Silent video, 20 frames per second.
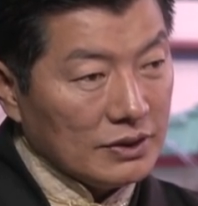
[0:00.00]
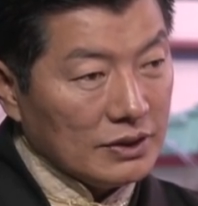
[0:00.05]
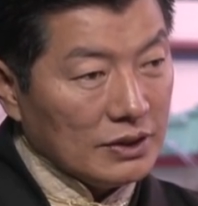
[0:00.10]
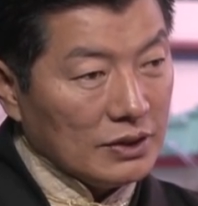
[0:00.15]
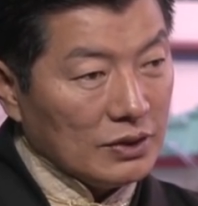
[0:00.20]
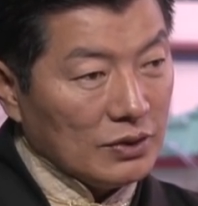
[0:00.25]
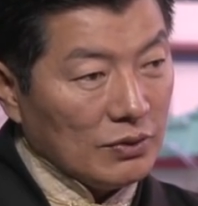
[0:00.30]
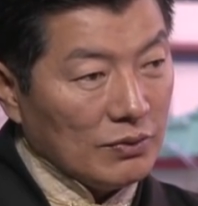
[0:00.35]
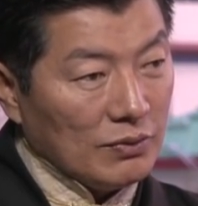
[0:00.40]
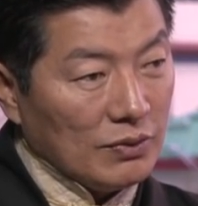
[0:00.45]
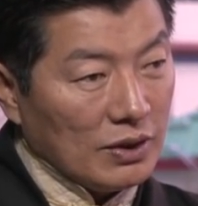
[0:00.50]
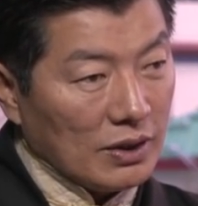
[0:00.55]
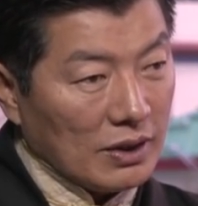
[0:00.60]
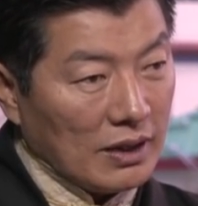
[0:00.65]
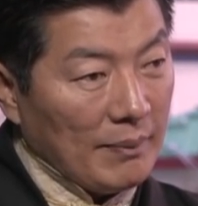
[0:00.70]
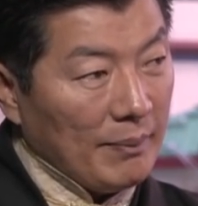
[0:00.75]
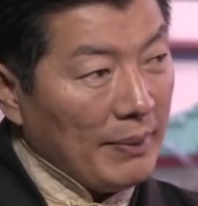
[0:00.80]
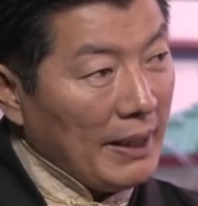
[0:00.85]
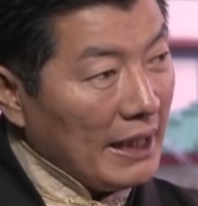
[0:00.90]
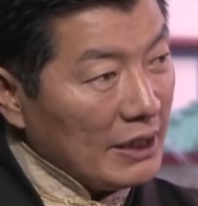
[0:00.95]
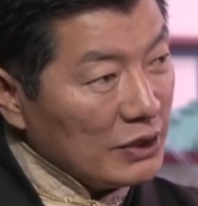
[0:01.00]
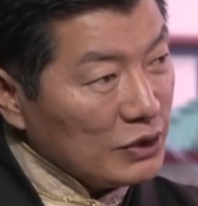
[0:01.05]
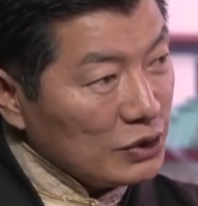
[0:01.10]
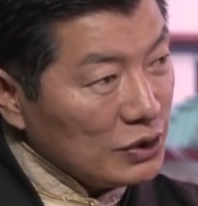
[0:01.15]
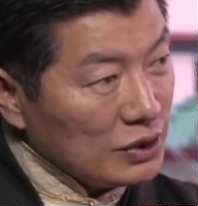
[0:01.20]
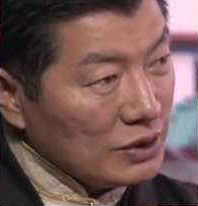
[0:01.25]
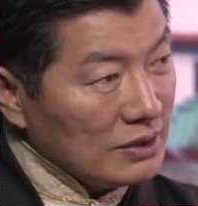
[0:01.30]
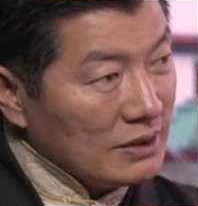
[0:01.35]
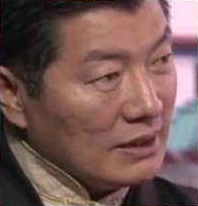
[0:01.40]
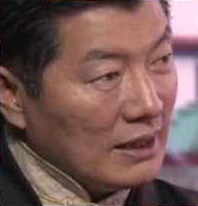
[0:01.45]
you know,
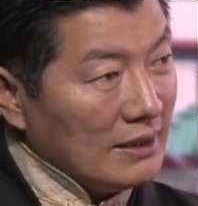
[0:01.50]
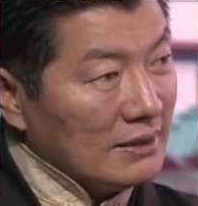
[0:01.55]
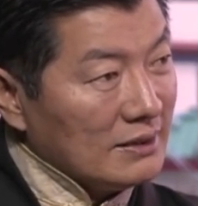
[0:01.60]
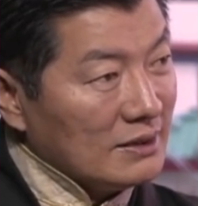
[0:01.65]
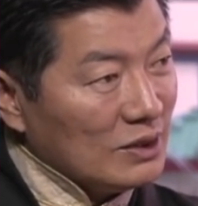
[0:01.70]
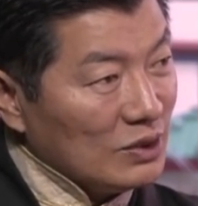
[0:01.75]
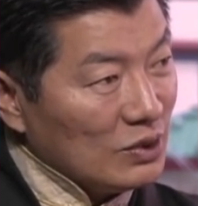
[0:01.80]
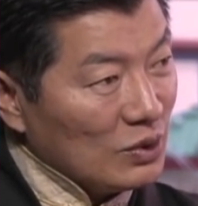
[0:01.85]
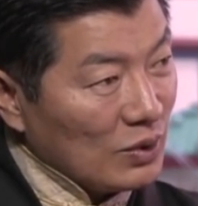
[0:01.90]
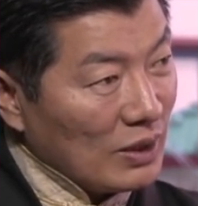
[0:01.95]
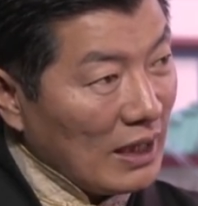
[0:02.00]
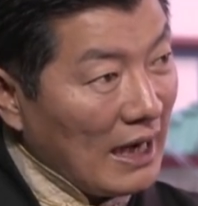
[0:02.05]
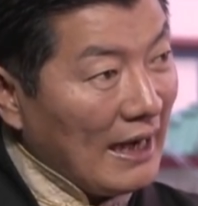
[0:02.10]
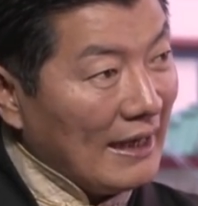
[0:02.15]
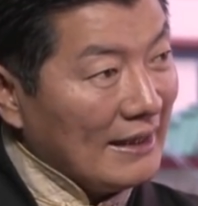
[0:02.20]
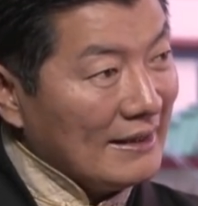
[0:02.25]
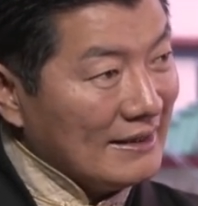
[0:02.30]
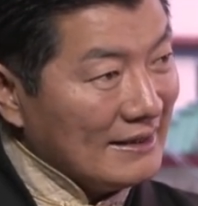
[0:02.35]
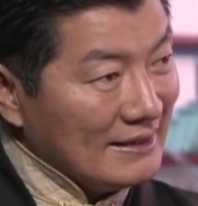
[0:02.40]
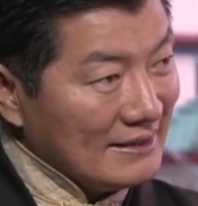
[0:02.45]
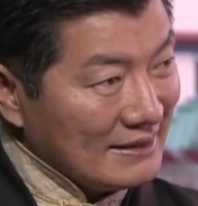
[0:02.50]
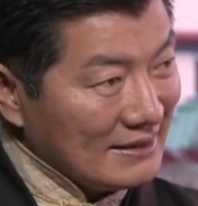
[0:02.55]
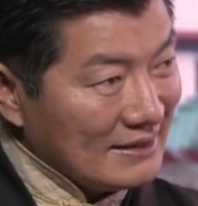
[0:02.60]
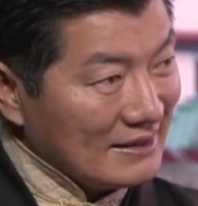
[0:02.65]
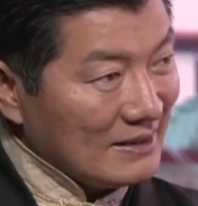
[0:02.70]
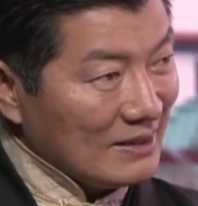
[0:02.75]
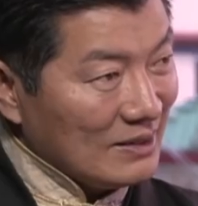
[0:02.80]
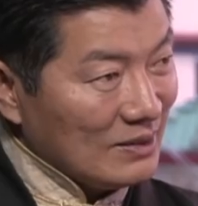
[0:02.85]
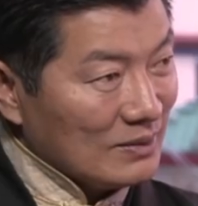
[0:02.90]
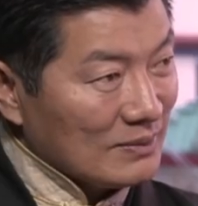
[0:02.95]
compassion and, you know,
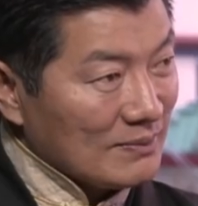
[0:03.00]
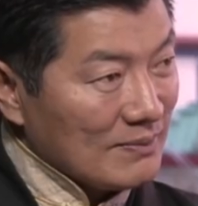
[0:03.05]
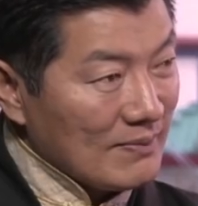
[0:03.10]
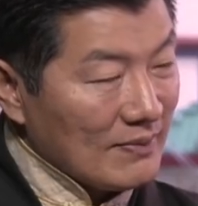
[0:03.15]
kindness, you